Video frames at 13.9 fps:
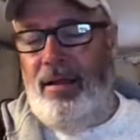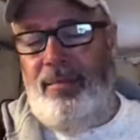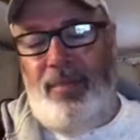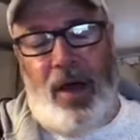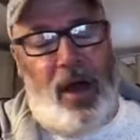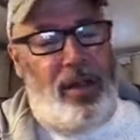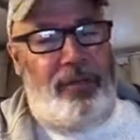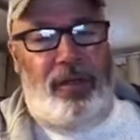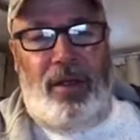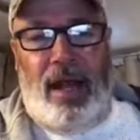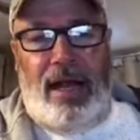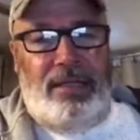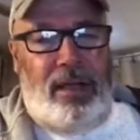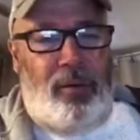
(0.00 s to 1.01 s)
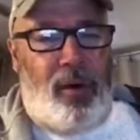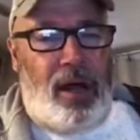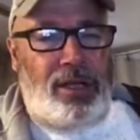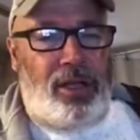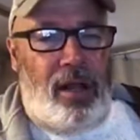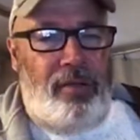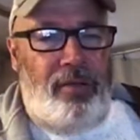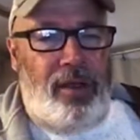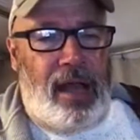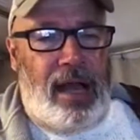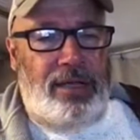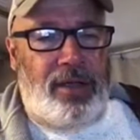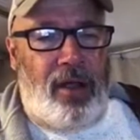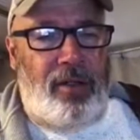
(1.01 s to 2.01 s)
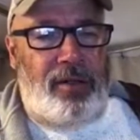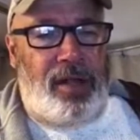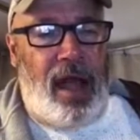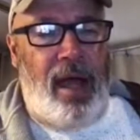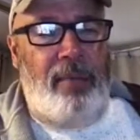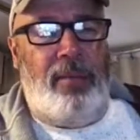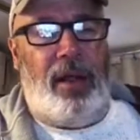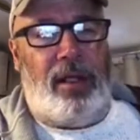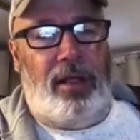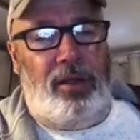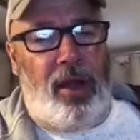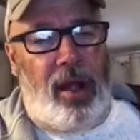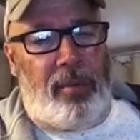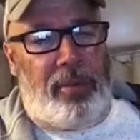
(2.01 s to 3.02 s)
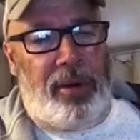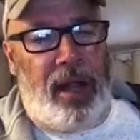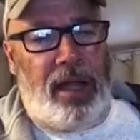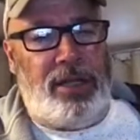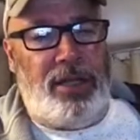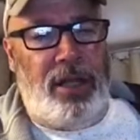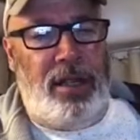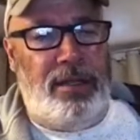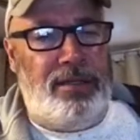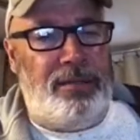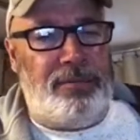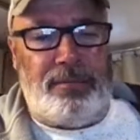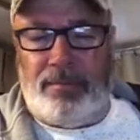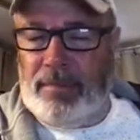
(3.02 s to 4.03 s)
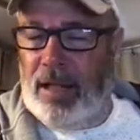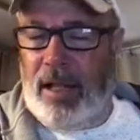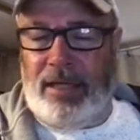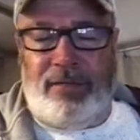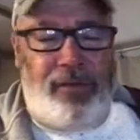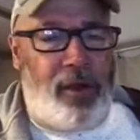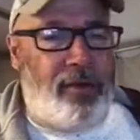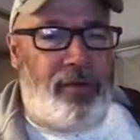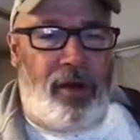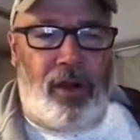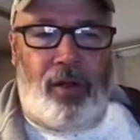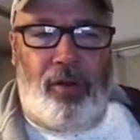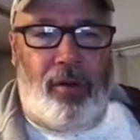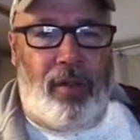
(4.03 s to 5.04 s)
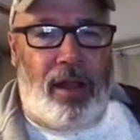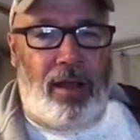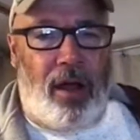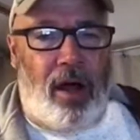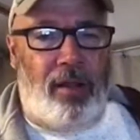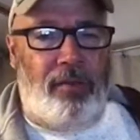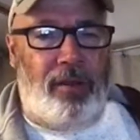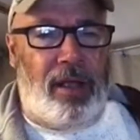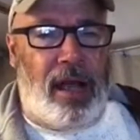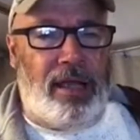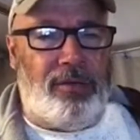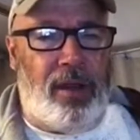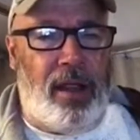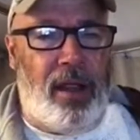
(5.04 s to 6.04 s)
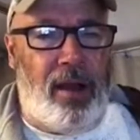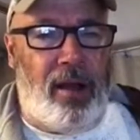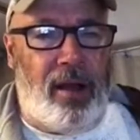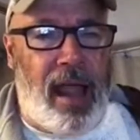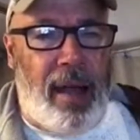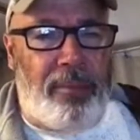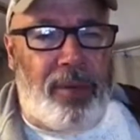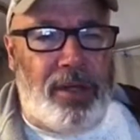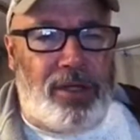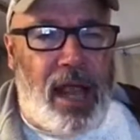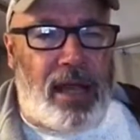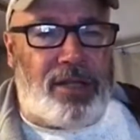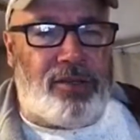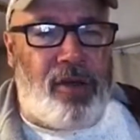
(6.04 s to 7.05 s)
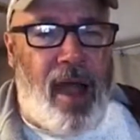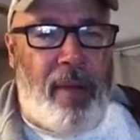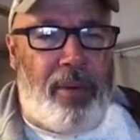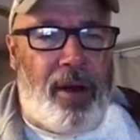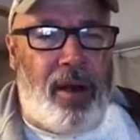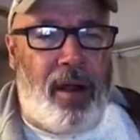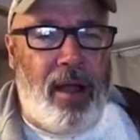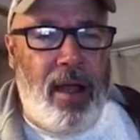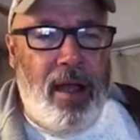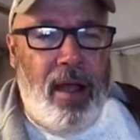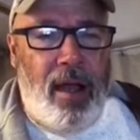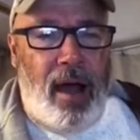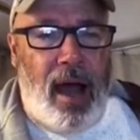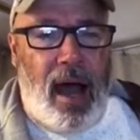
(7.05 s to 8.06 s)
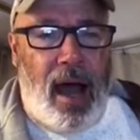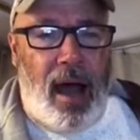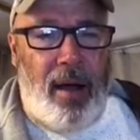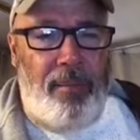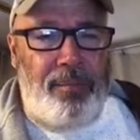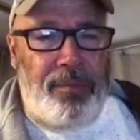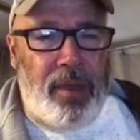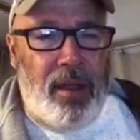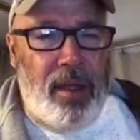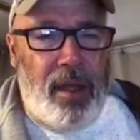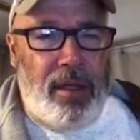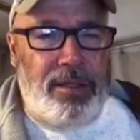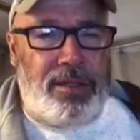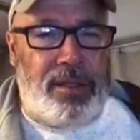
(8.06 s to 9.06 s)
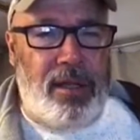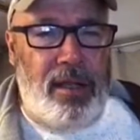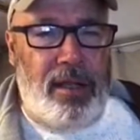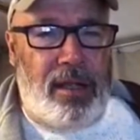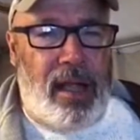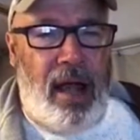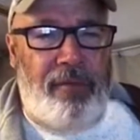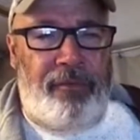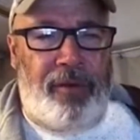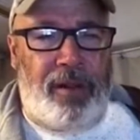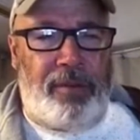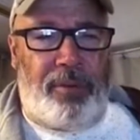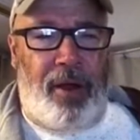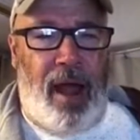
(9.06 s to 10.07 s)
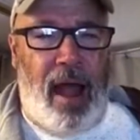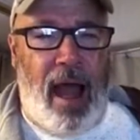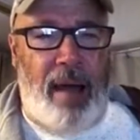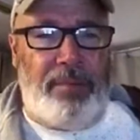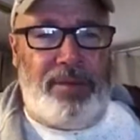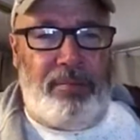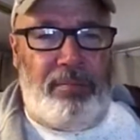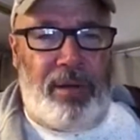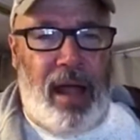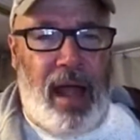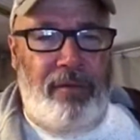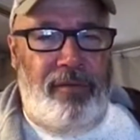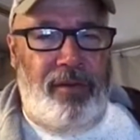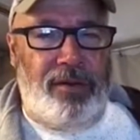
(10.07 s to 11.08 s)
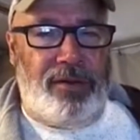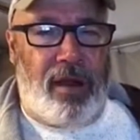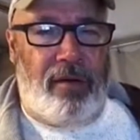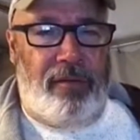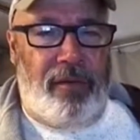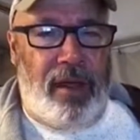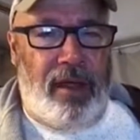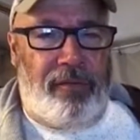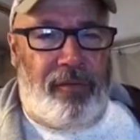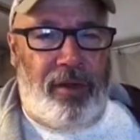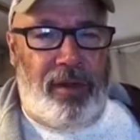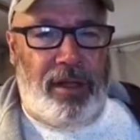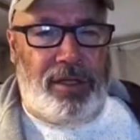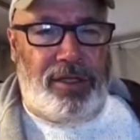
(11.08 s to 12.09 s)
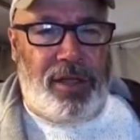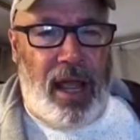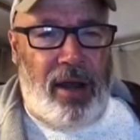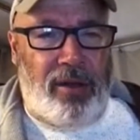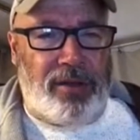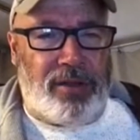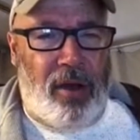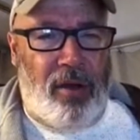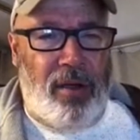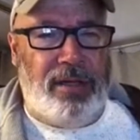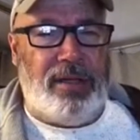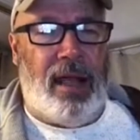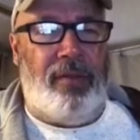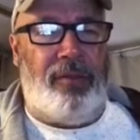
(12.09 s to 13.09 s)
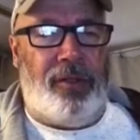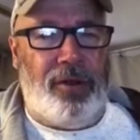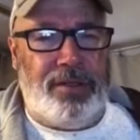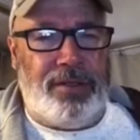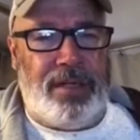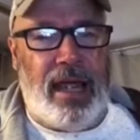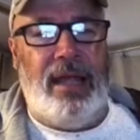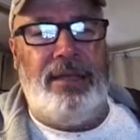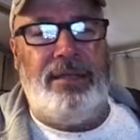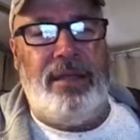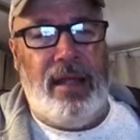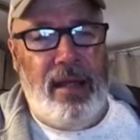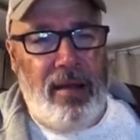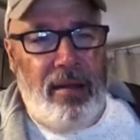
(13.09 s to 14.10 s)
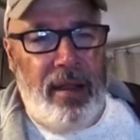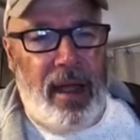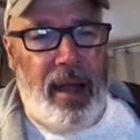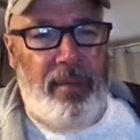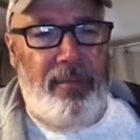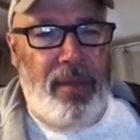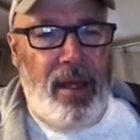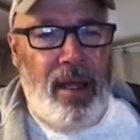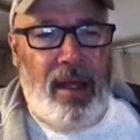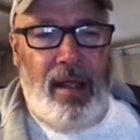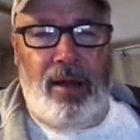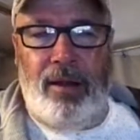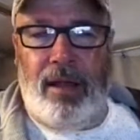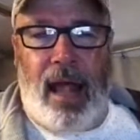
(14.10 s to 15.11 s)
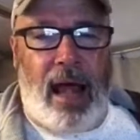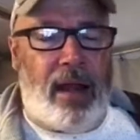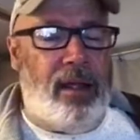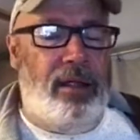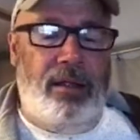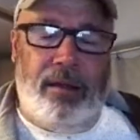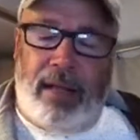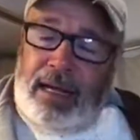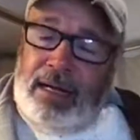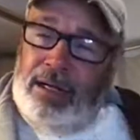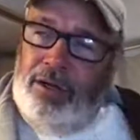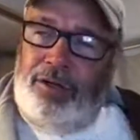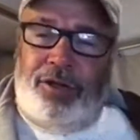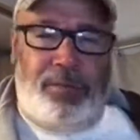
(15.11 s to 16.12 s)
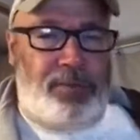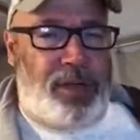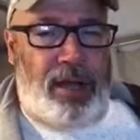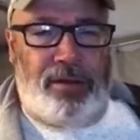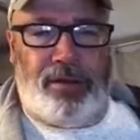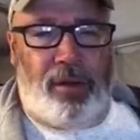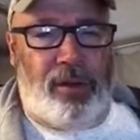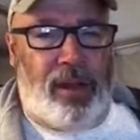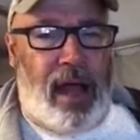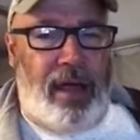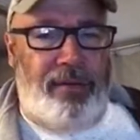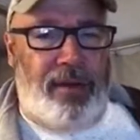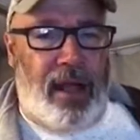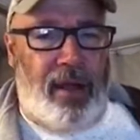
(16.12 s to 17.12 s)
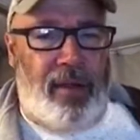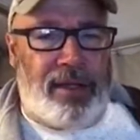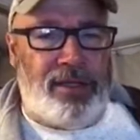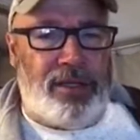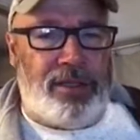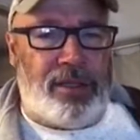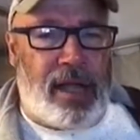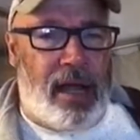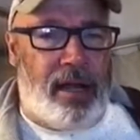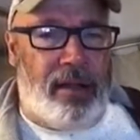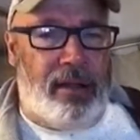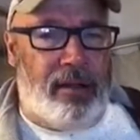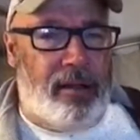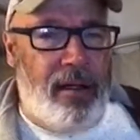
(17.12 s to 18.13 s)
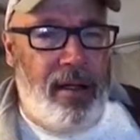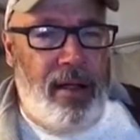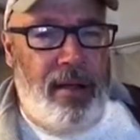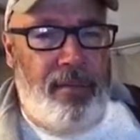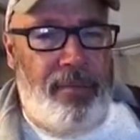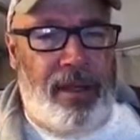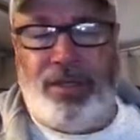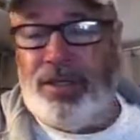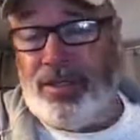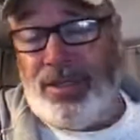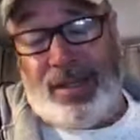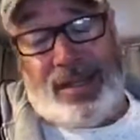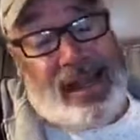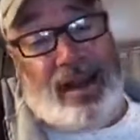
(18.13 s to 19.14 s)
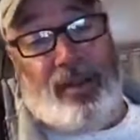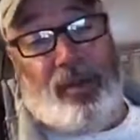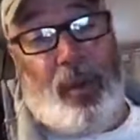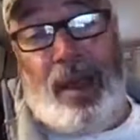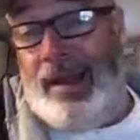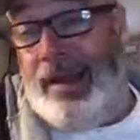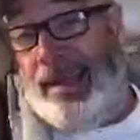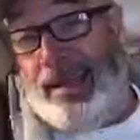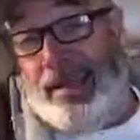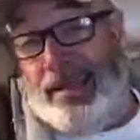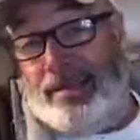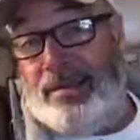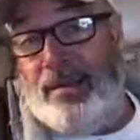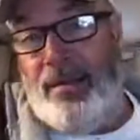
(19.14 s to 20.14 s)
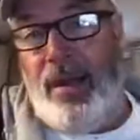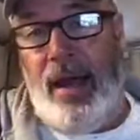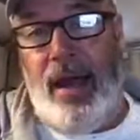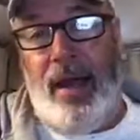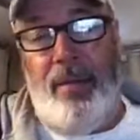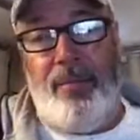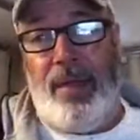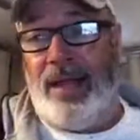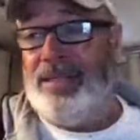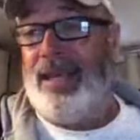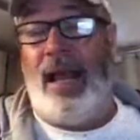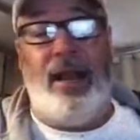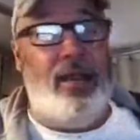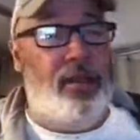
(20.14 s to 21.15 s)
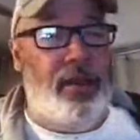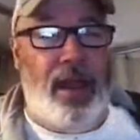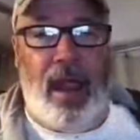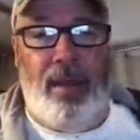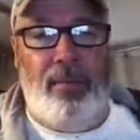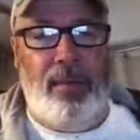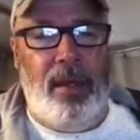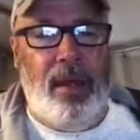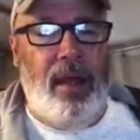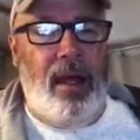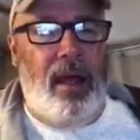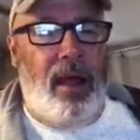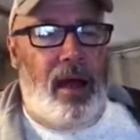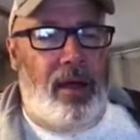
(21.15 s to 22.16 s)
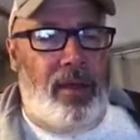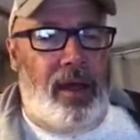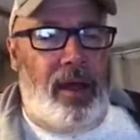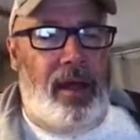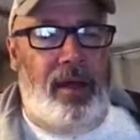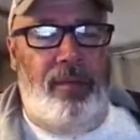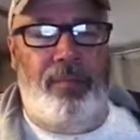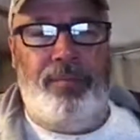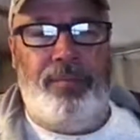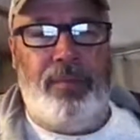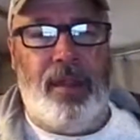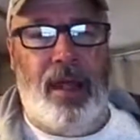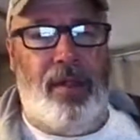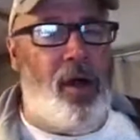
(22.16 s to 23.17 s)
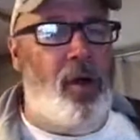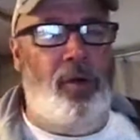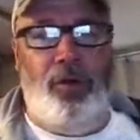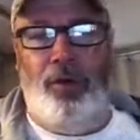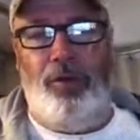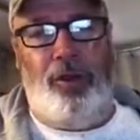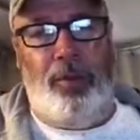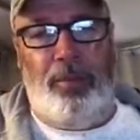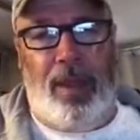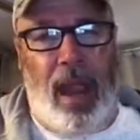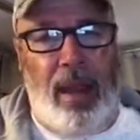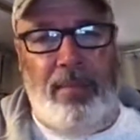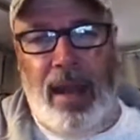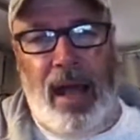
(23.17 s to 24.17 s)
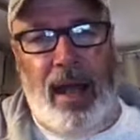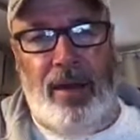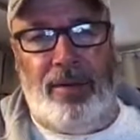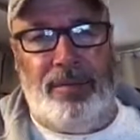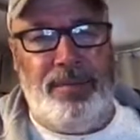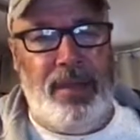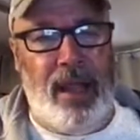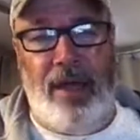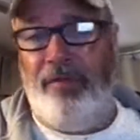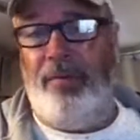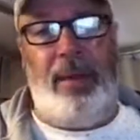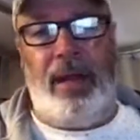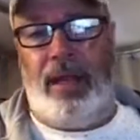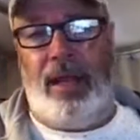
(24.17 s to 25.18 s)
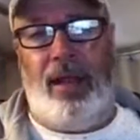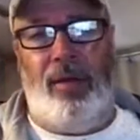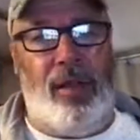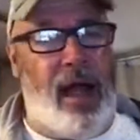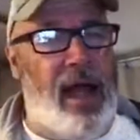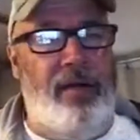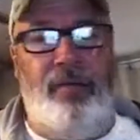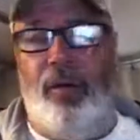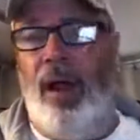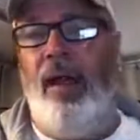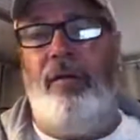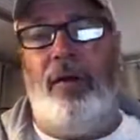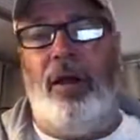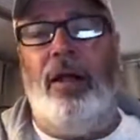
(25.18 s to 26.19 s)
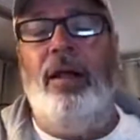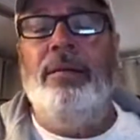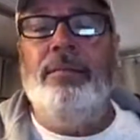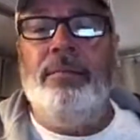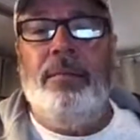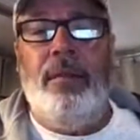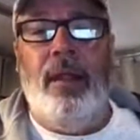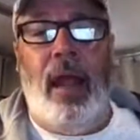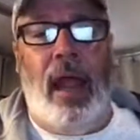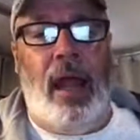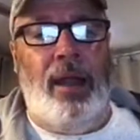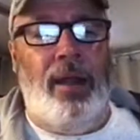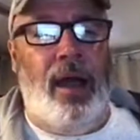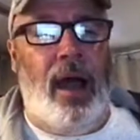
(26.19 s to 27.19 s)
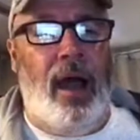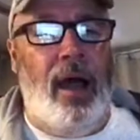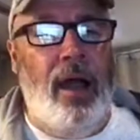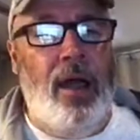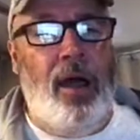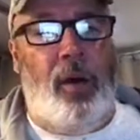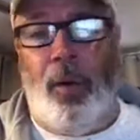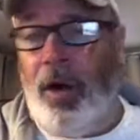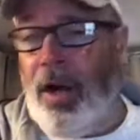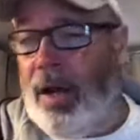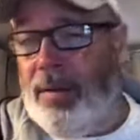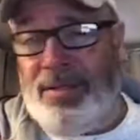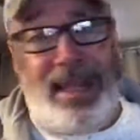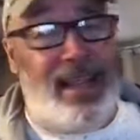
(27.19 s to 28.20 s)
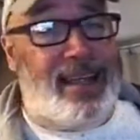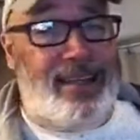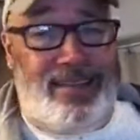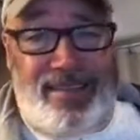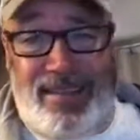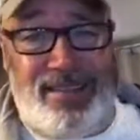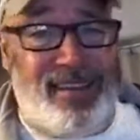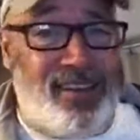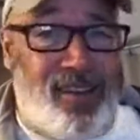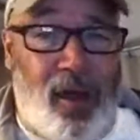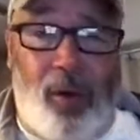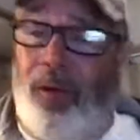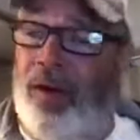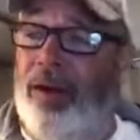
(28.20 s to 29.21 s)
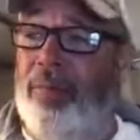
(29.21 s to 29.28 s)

all of you guys. I watch all of you guys all the time. Lucky Dog Productions. That's very, very cool that all of you guys were here. Captain Jack Scrapper, Conflict Perhaps, Blind Views RV, Friendly Channel as always on Thursdays. Yep. There are a lot of YouTube channels going live now. That's just kind of the way it is. That's kind of the name of the whole YouTube game now. Everybody can go live whenever, and we're gonna stay consistent though. We're gonna